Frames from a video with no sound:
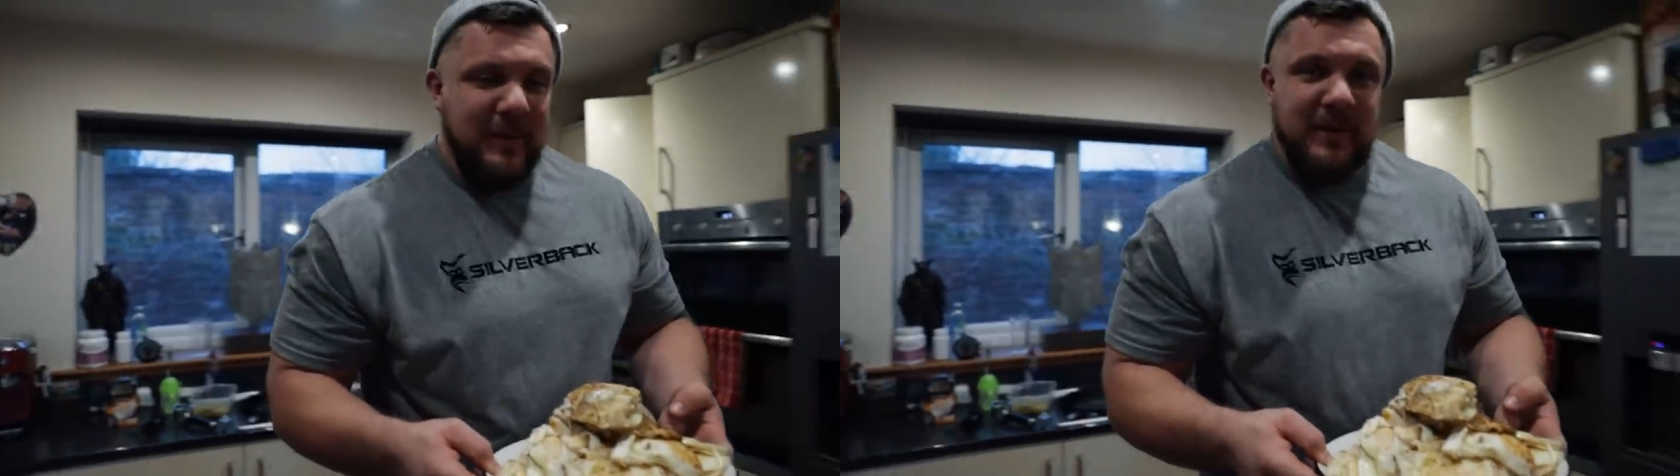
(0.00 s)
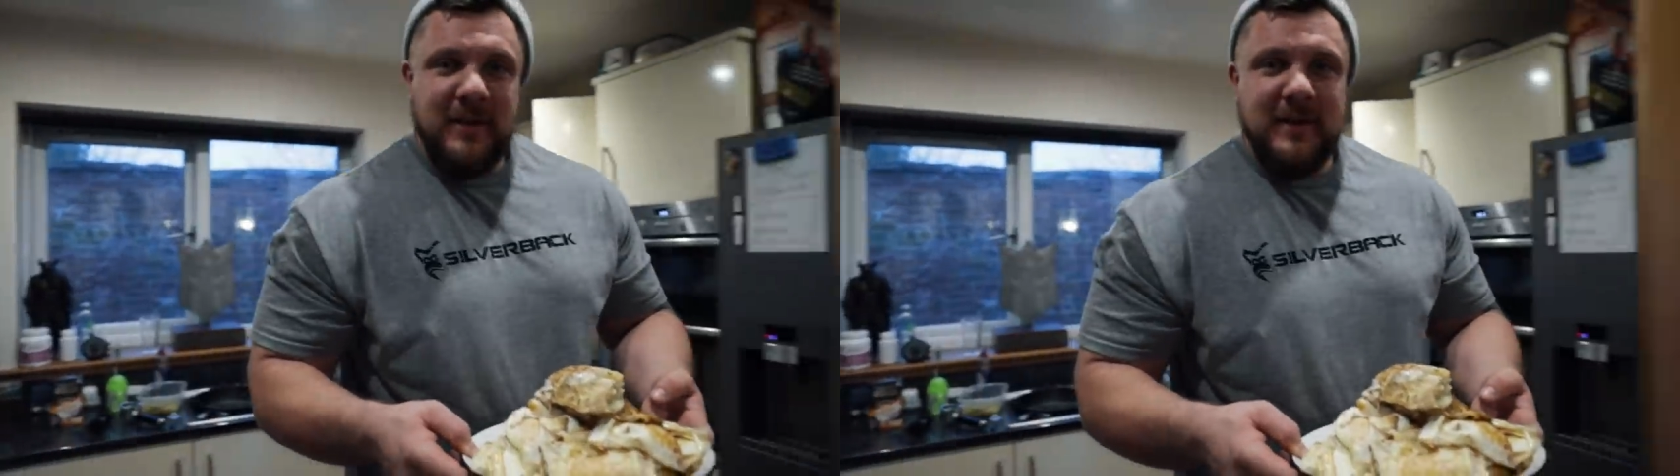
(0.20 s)

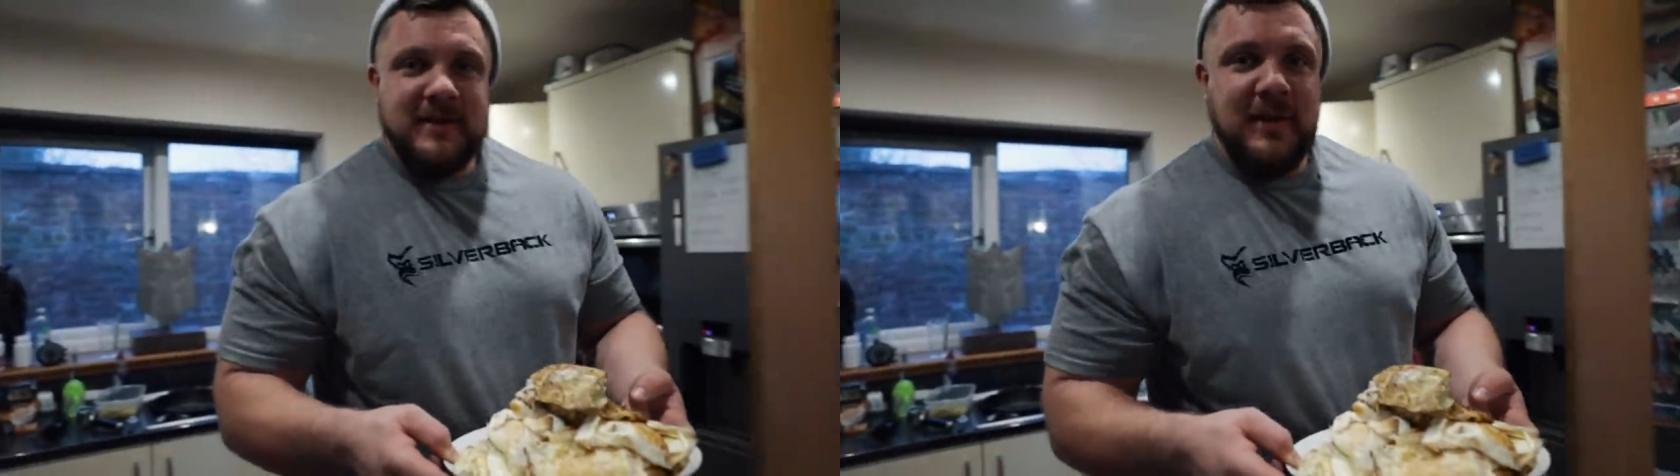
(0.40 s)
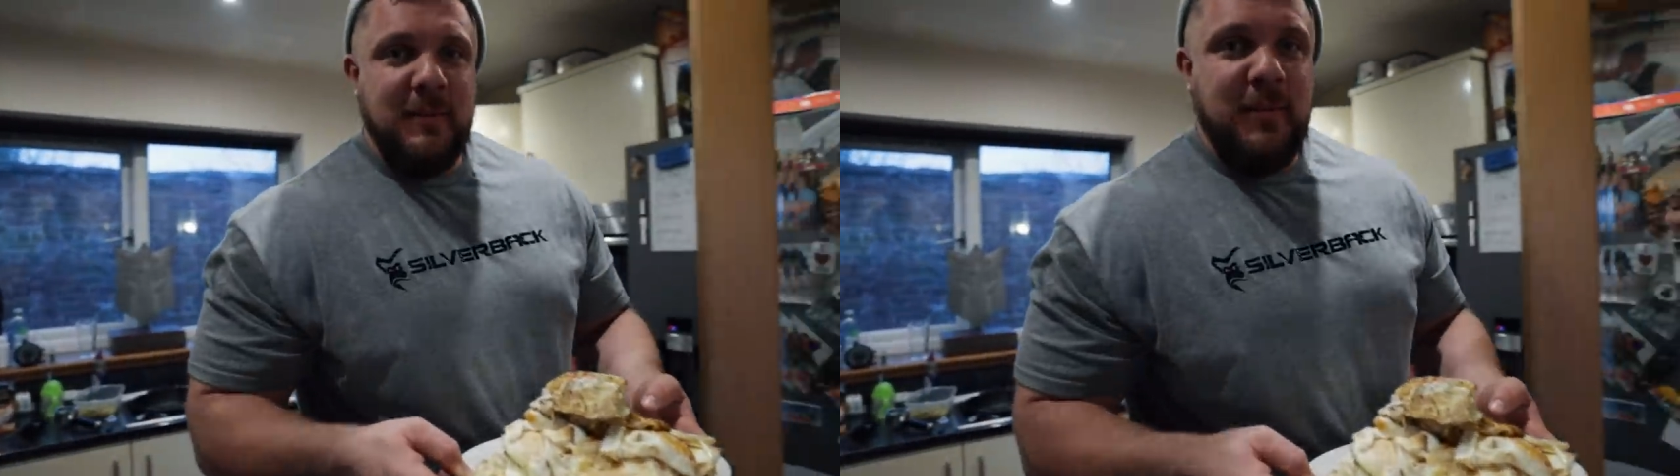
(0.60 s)
with his
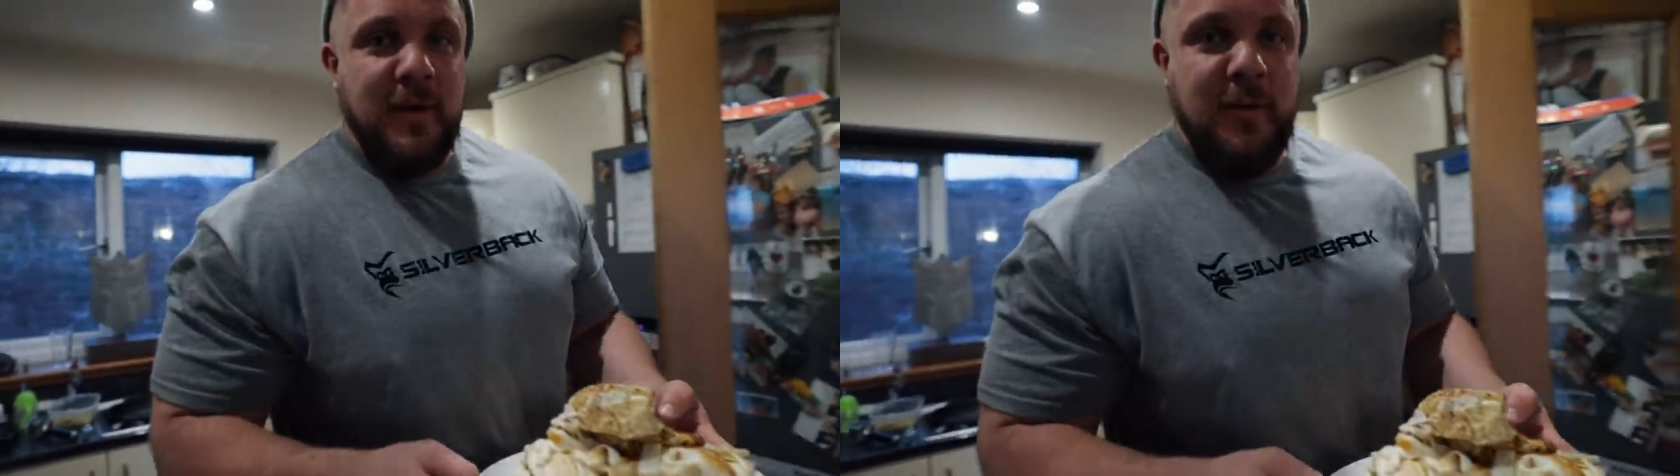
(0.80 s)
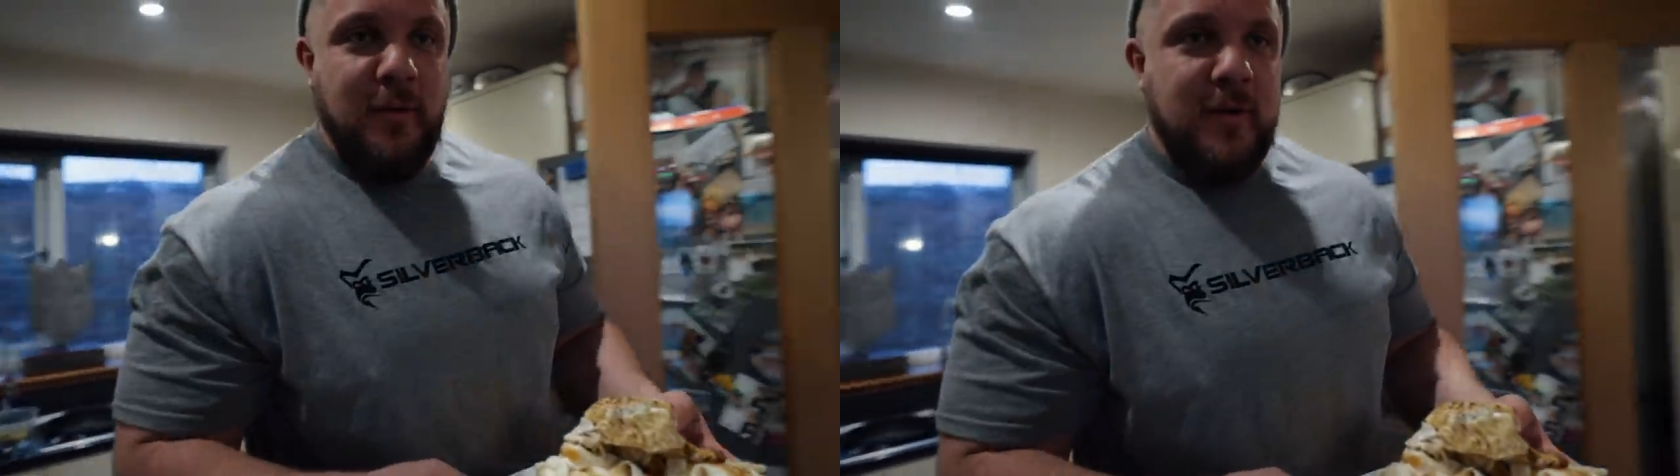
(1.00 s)
little
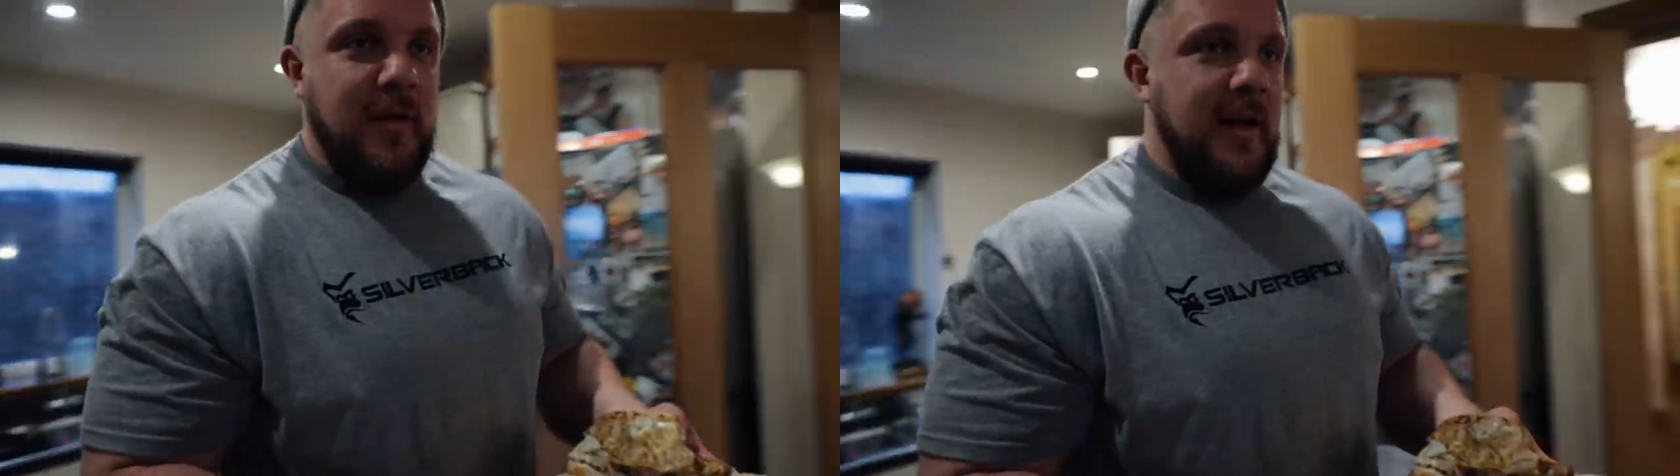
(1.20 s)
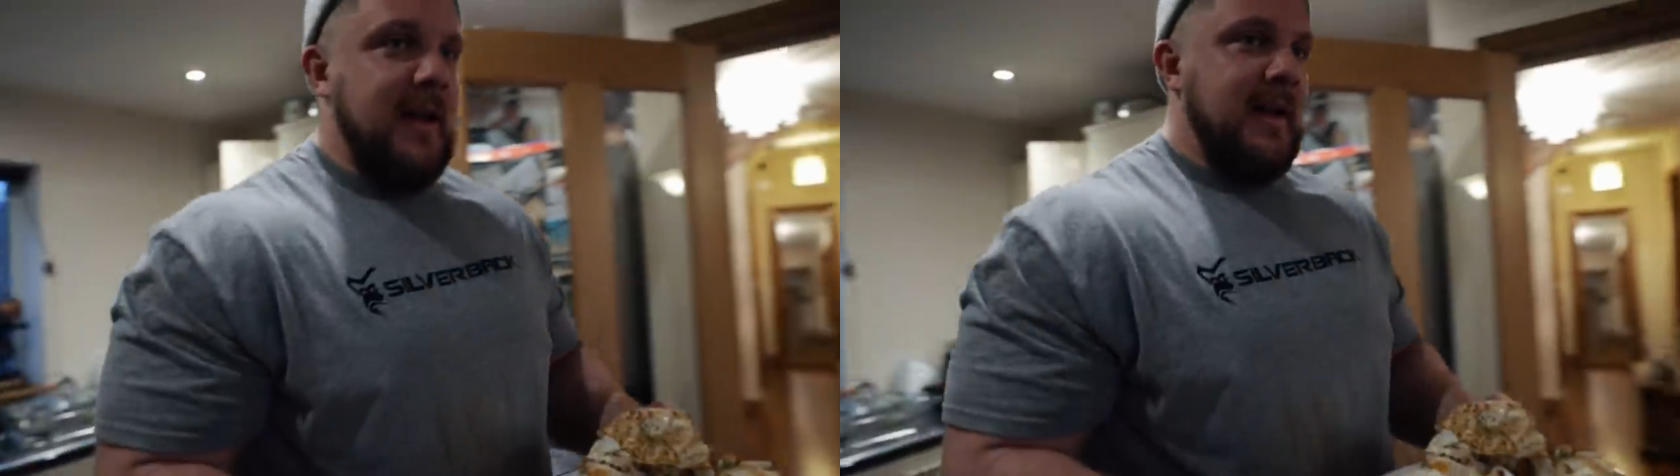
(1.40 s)
boy
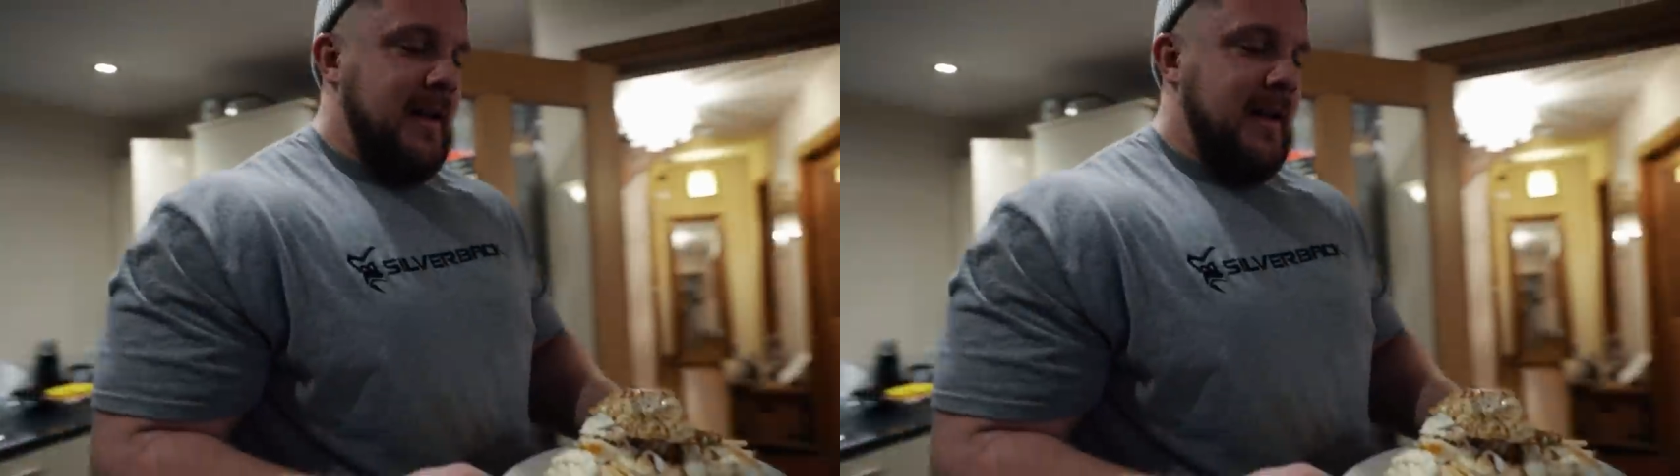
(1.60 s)
Oakley.